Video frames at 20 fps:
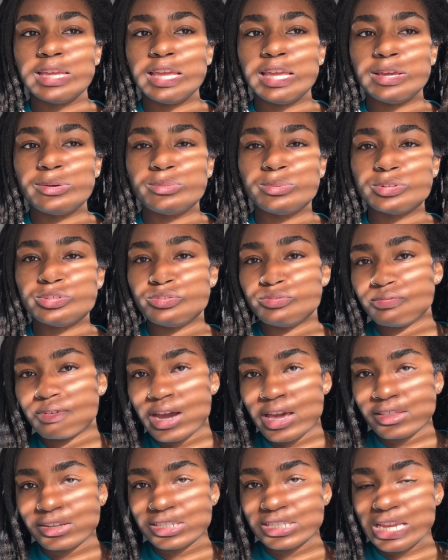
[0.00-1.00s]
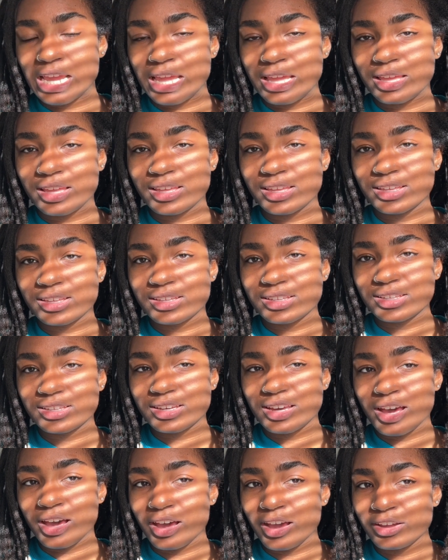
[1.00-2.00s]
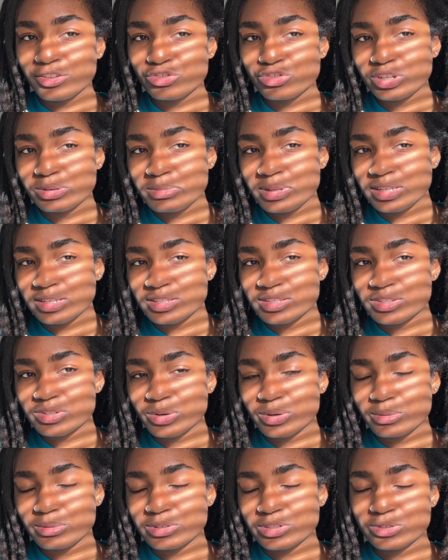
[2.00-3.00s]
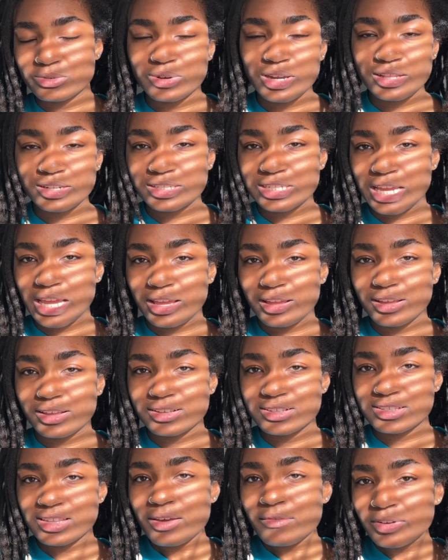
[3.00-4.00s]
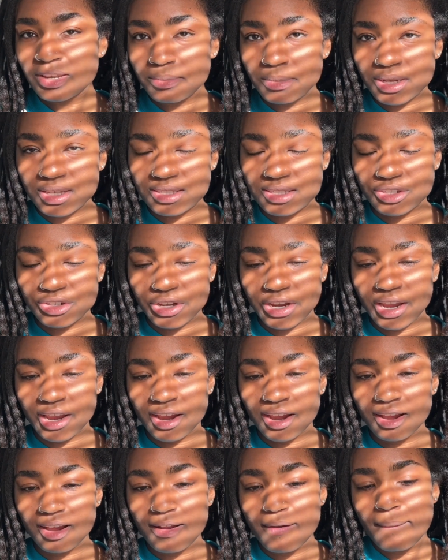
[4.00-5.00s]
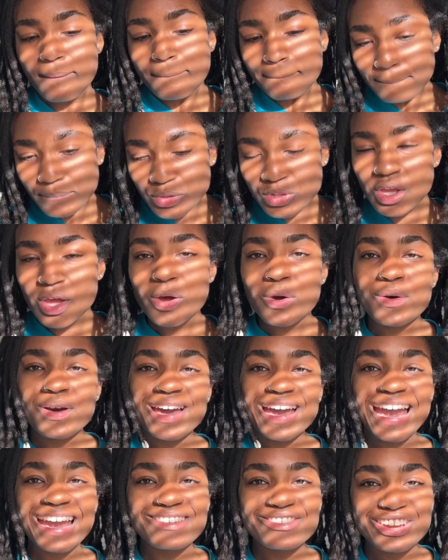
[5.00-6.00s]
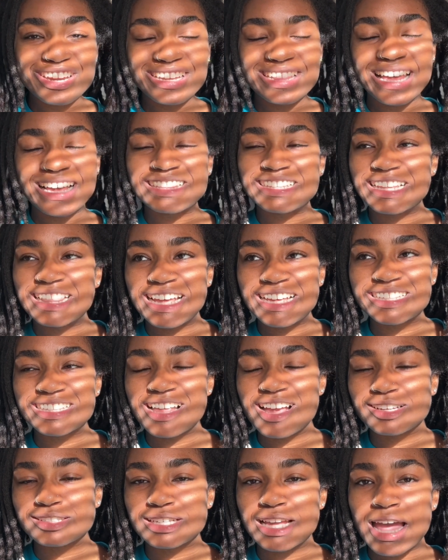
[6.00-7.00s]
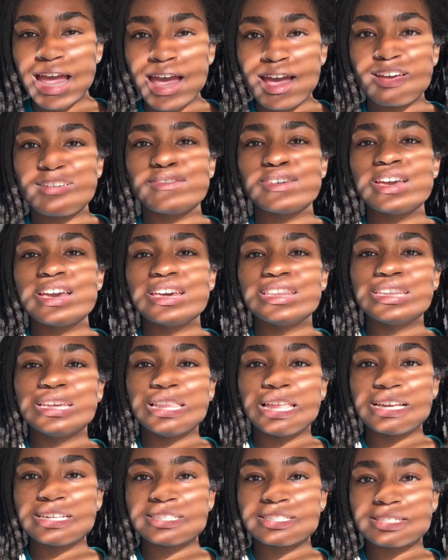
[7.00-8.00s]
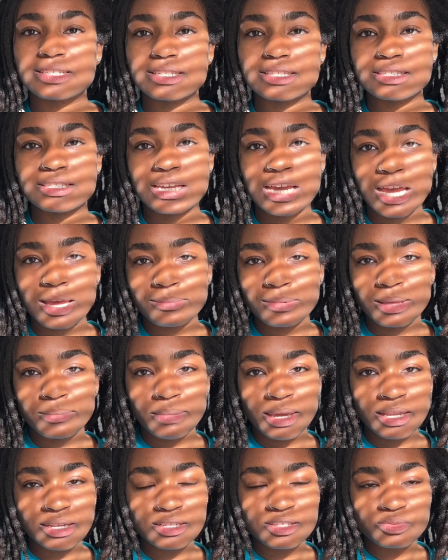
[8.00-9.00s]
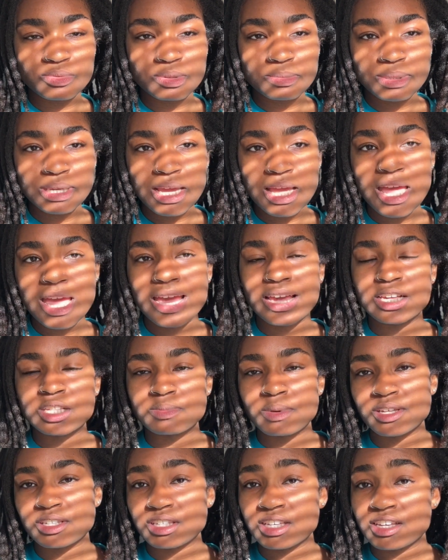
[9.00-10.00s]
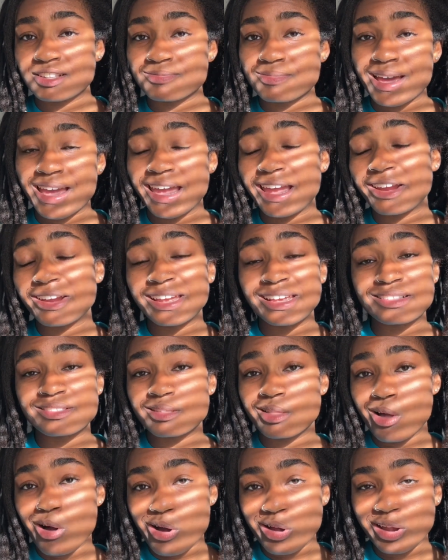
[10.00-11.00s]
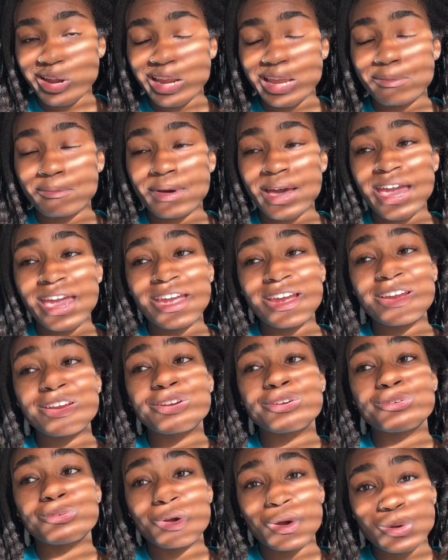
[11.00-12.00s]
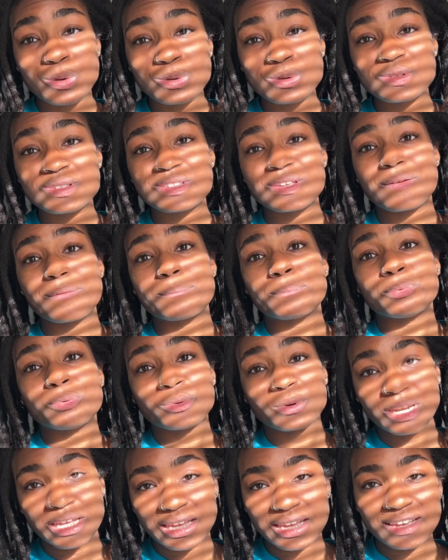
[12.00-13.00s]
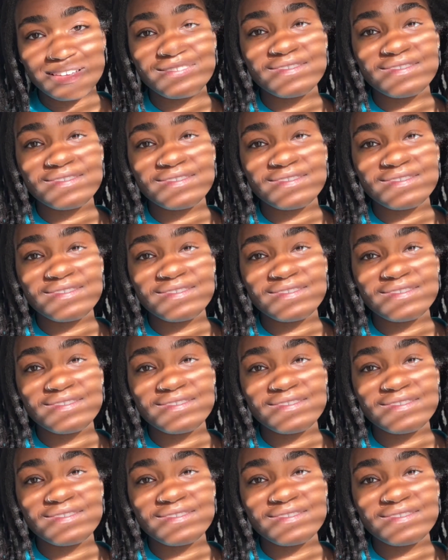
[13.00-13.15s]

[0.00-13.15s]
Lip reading: would you rather take 100 minutes or would you rather take 70 minutes to do your hair? So I figured like the less locks I have, the less time my maintenance would be, especially as my hair gets longer, and my hair grows pretty